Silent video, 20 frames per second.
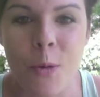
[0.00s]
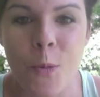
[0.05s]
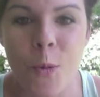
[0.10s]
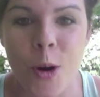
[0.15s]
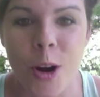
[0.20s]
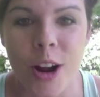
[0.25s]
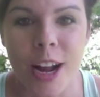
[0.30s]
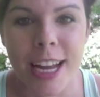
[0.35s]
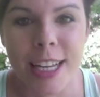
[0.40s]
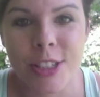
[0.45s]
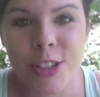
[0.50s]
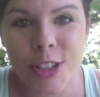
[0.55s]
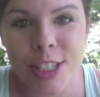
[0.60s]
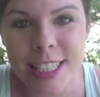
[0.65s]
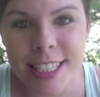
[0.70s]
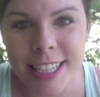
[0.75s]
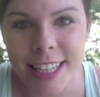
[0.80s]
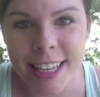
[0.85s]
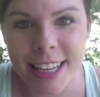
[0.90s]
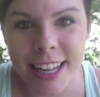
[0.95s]
were
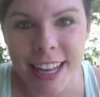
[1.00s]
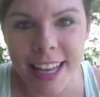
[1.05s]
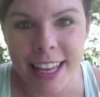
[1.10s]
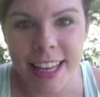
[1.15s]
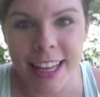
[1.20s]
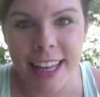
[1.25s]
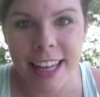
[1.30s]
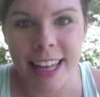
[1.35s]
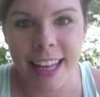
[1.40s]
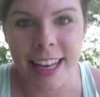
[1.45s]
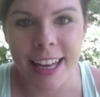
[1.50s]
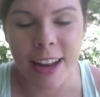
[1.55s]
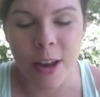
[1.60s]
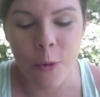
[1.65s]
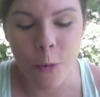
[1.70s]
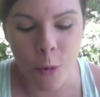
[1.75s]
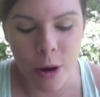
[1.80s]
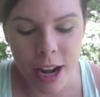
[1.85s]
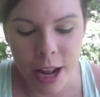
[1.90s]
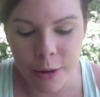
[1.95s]
interested in
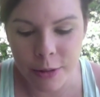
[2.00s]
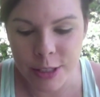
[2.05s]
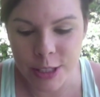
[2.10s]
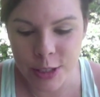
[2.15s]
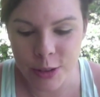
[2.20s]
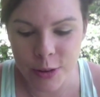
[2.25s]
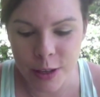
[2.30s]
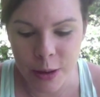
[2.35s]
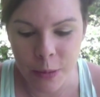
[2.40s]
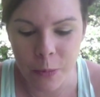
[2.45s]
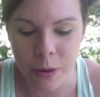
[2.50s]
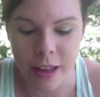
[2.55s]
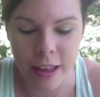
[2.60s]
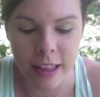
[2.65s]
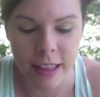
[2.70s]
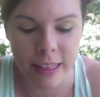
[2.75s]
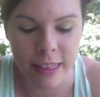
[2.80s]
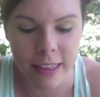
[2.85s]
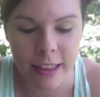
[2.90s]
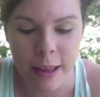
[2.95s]
what I was doing
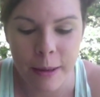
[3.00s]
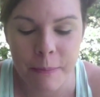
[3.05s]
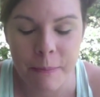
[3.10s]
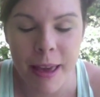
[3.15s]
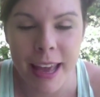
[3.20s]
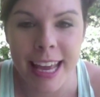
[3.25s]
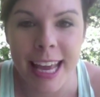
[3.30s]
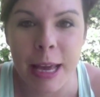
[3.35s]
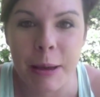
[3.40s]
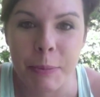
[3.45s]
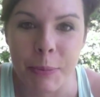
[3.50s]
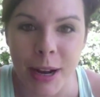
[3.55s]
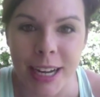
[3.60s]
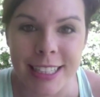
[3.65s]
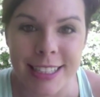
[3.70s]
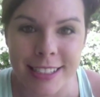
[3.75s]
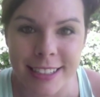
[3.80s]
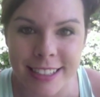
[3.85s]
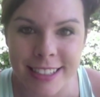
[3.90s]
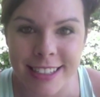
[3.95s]
with making
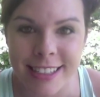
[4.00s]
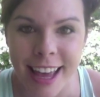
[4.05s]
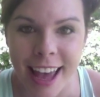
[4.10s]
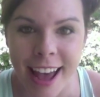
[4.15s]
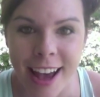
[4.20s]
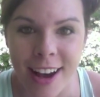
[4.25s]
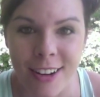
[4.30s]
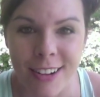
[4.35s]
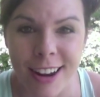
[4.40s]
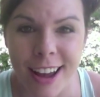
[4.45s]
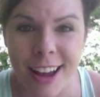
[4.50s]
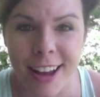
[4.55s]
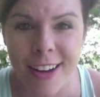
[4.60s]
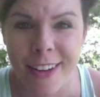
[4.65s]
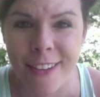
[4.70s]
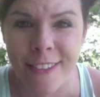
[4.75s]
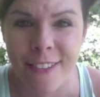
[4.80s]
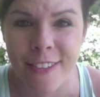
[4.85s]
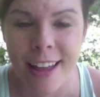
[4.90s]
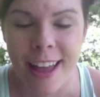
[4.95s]
bracelets out
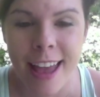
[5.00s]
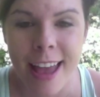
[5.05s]
of